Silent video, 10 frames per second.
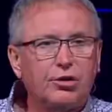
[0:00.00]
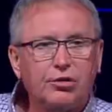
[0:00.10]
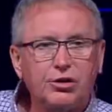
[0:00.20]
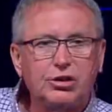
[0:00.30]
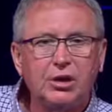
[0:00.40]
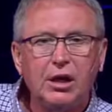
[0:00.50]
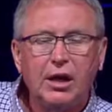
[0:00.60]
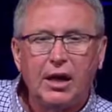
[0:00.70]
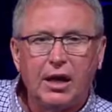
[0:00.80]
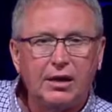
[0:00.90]
Christian
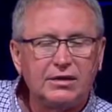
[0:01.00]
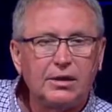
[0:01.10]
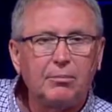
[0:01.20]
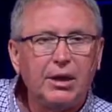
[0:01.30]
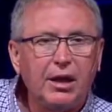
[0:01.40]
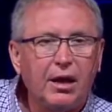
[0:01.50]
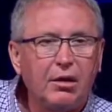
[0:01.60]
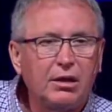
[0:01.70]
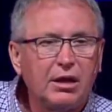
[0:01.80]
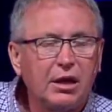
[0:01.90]
and somebody
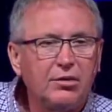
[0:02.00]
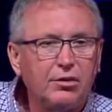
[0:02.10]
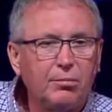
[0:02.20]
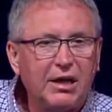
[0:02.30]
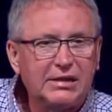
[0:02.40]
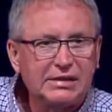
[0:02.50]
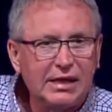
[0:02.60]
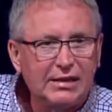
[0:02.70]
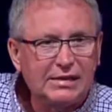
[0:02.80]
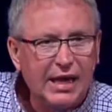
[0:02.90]
held a gun to my
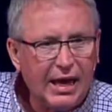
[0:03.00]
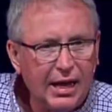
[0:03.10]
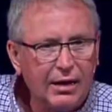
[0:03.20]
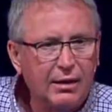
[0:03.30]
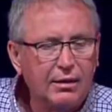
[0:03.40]
son's head